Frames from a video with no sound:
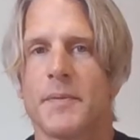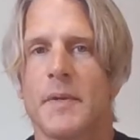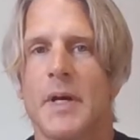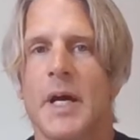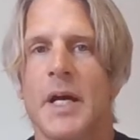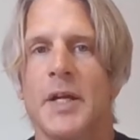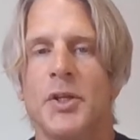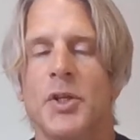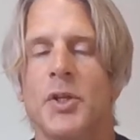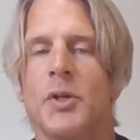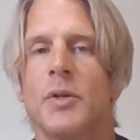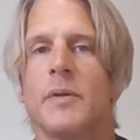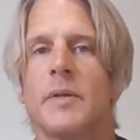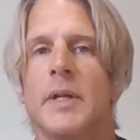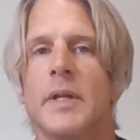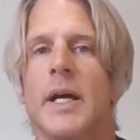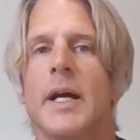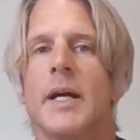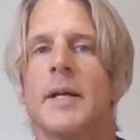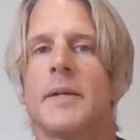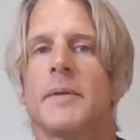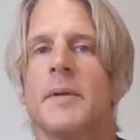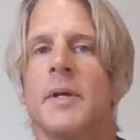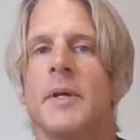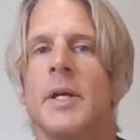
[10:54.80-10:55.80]
I knew
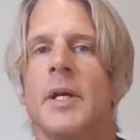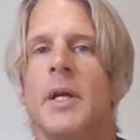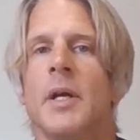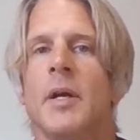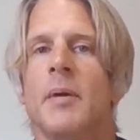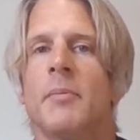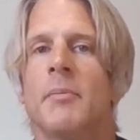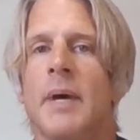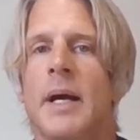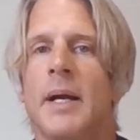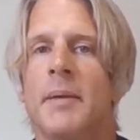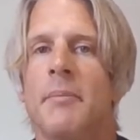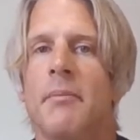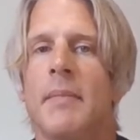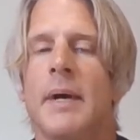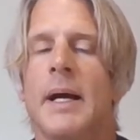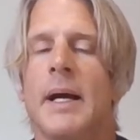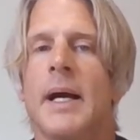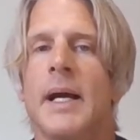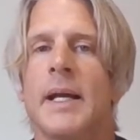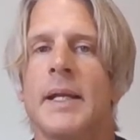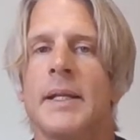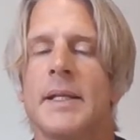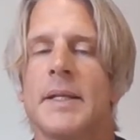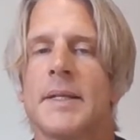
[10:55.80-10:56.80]
that. My
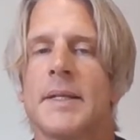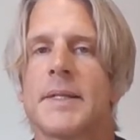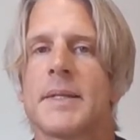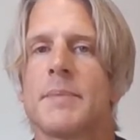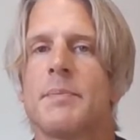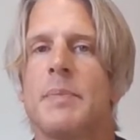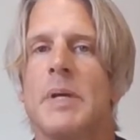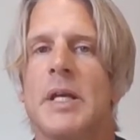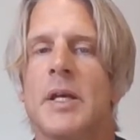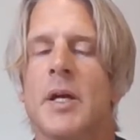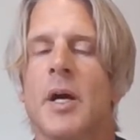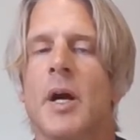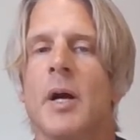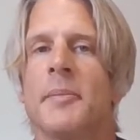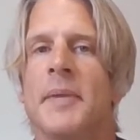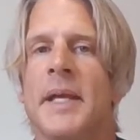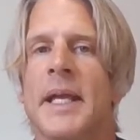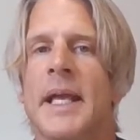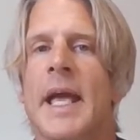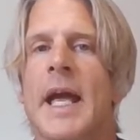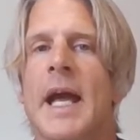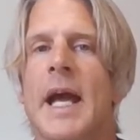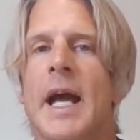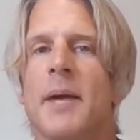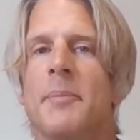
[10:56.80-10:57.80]
mind is becoming
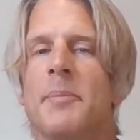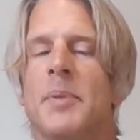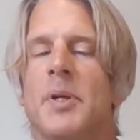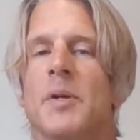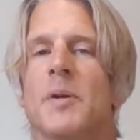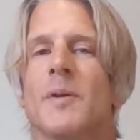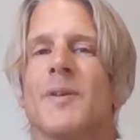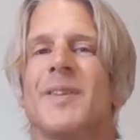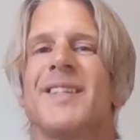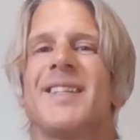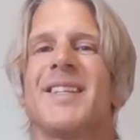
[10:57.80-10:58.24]
happier.